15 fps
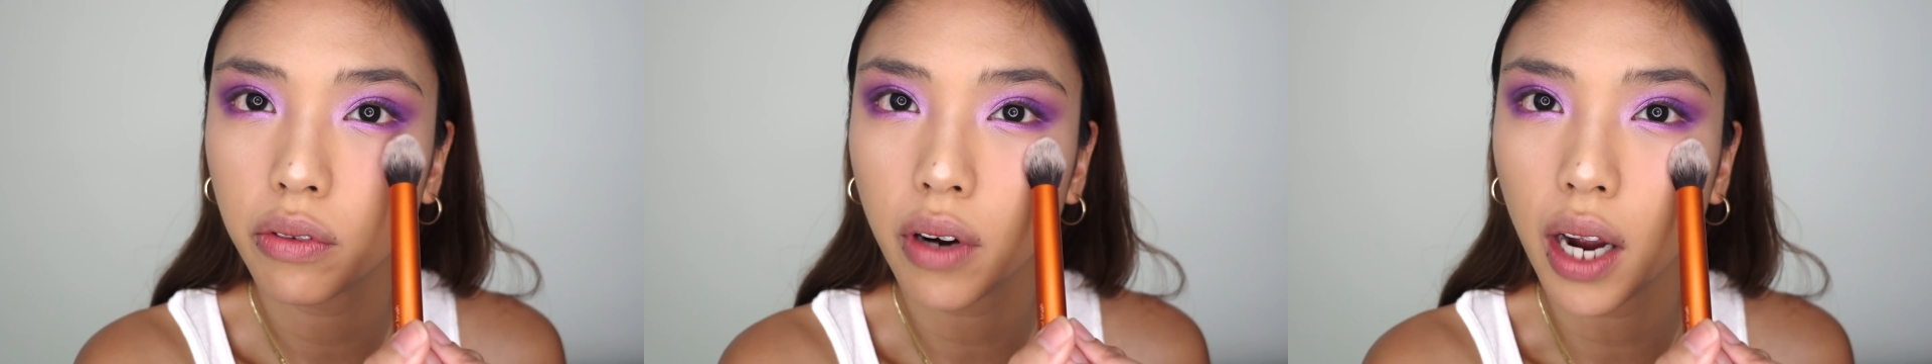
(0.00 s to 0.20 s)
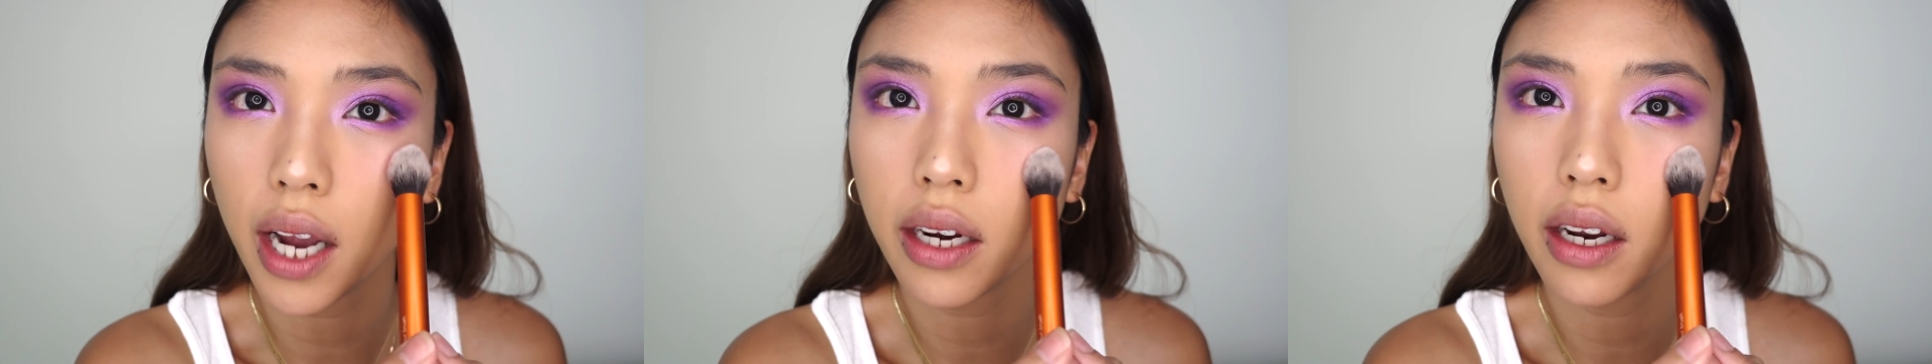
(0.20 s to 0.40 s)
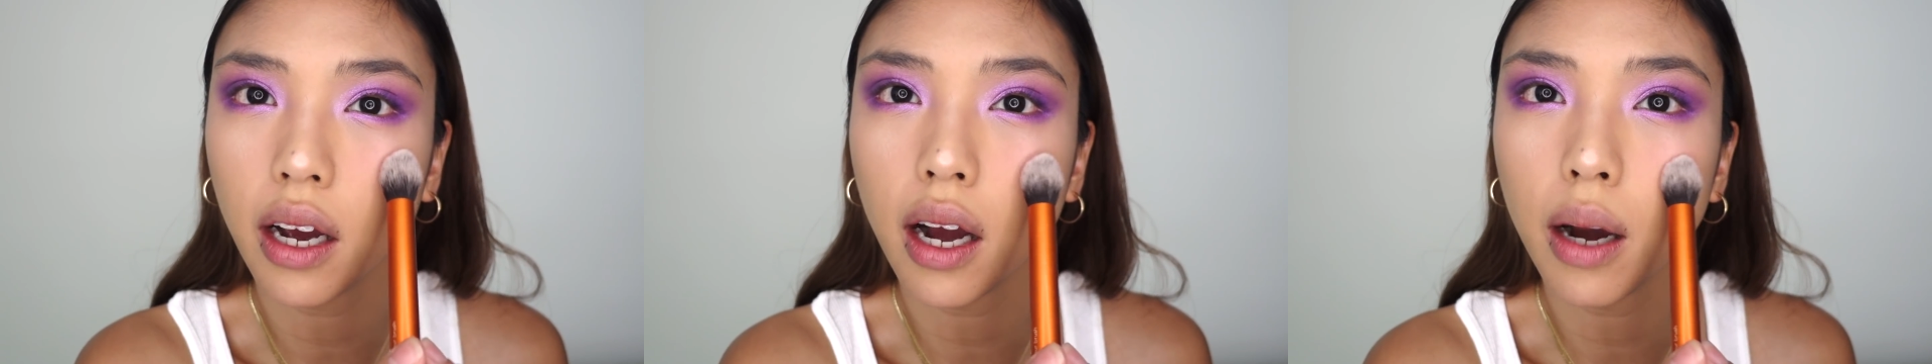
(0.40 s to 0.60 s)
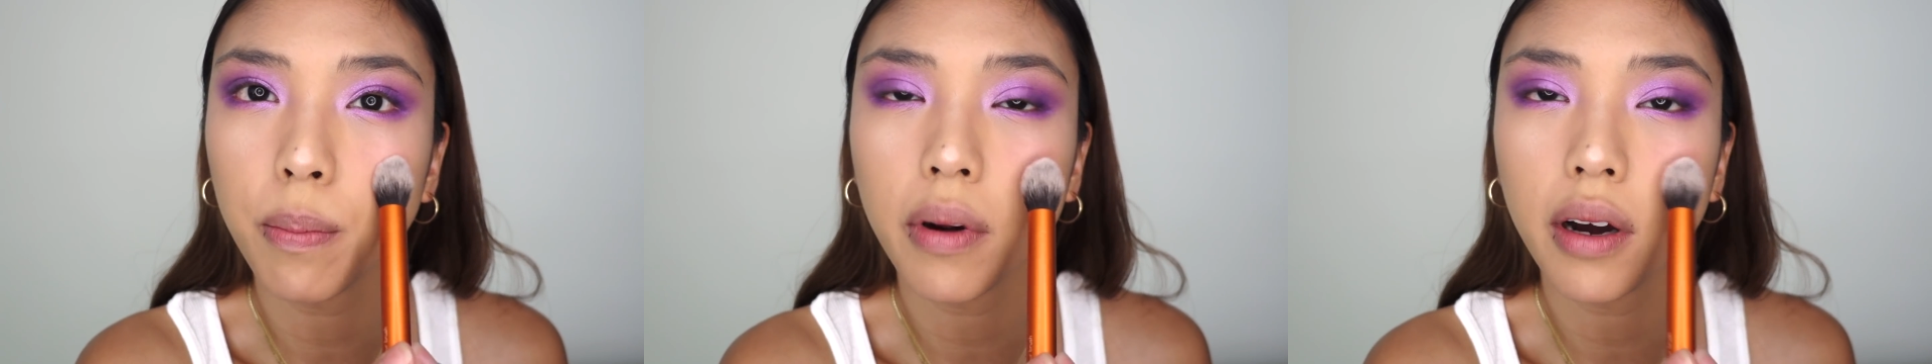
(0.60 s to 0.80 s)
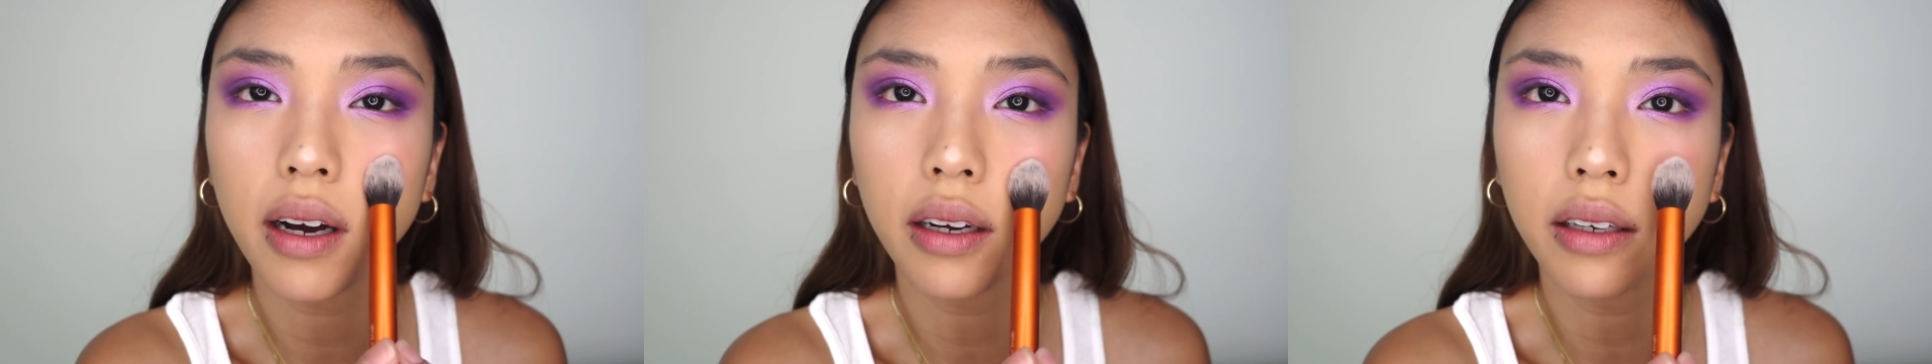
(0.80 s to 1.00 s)
right up
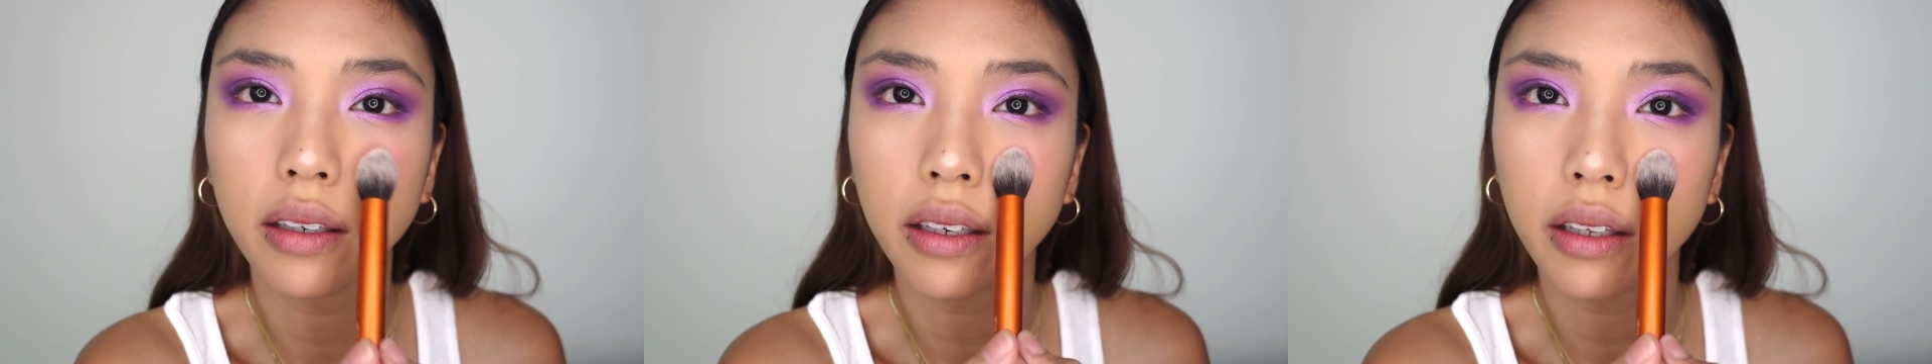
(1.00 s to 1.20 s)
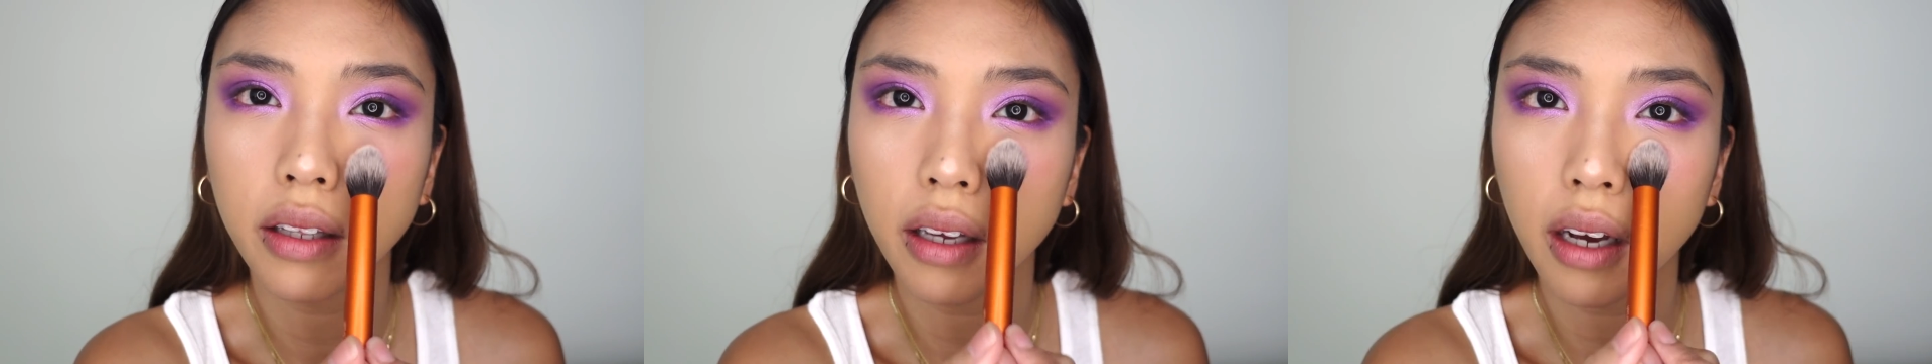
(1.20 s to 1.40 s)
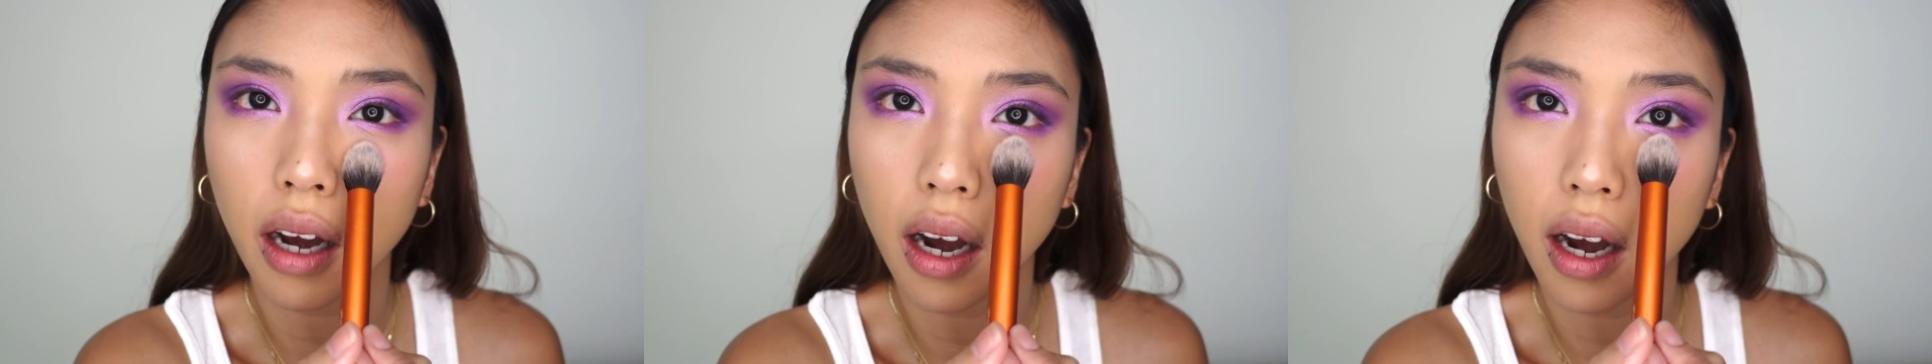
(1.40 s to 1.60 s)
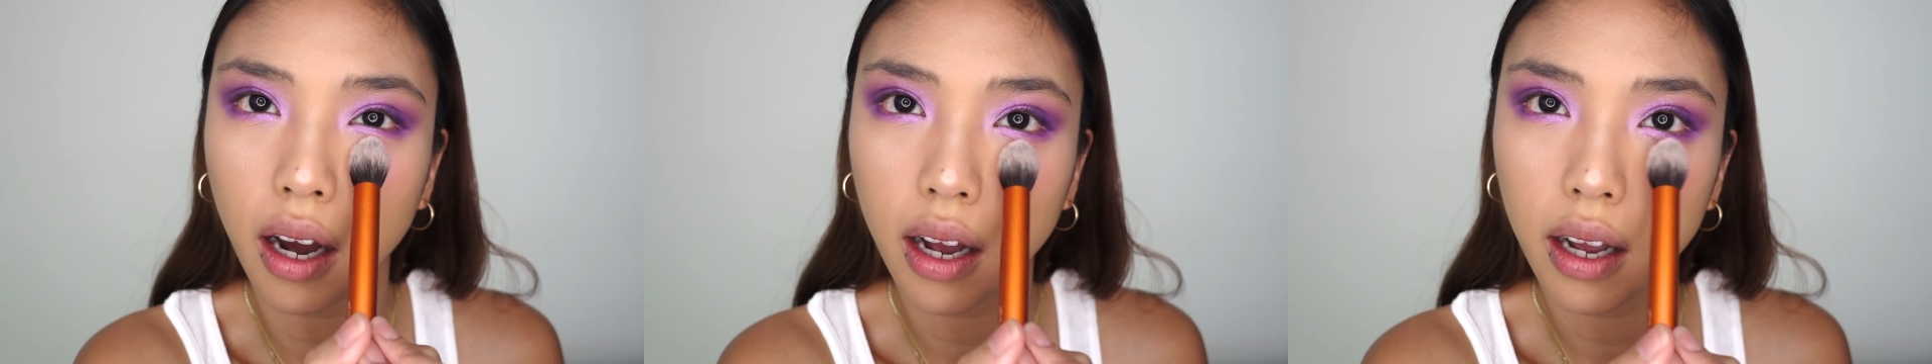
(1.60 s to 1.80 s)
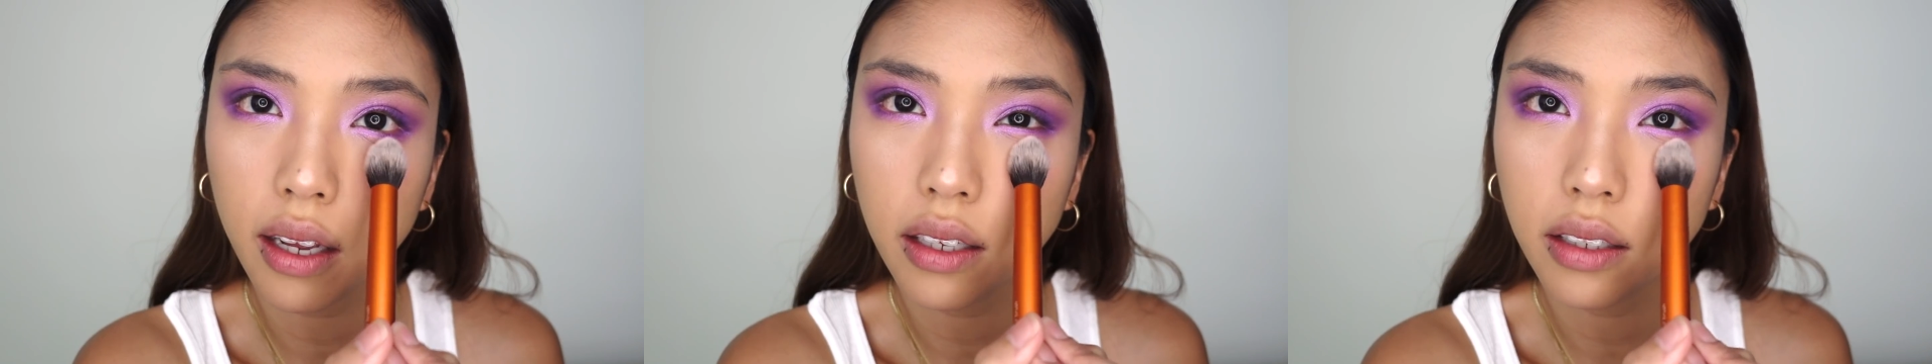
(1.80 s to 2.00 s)
under the
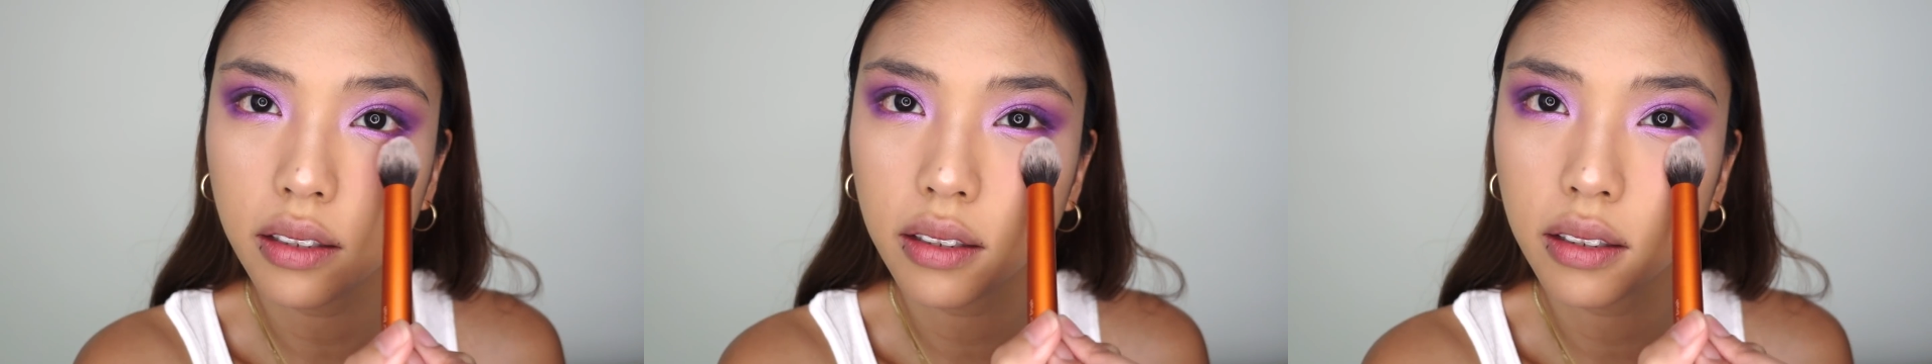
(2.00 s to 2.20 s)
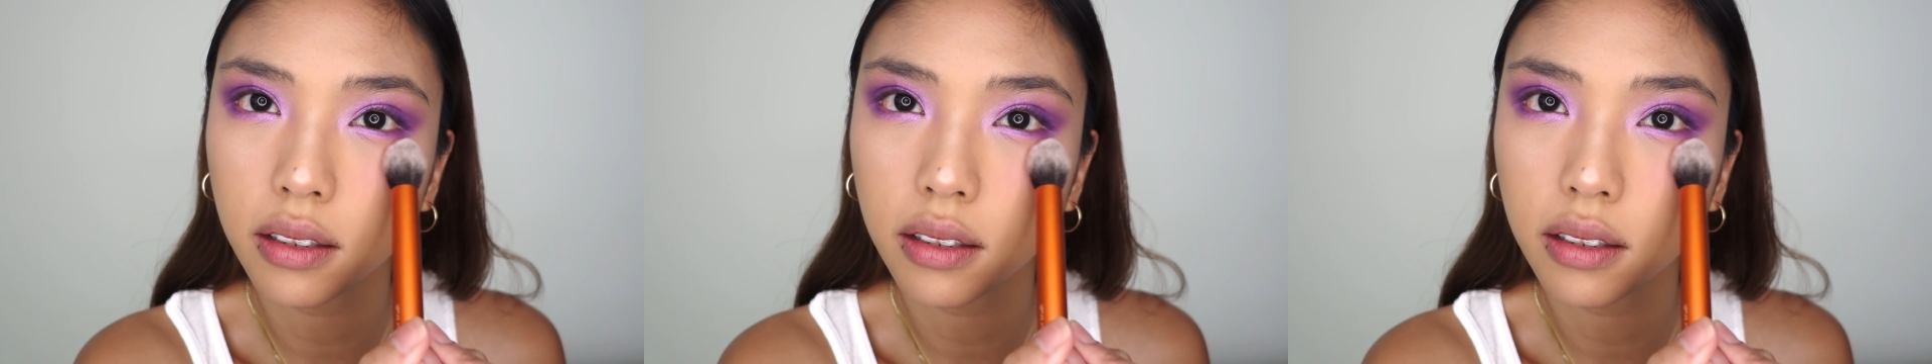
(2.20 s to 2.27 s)
eyes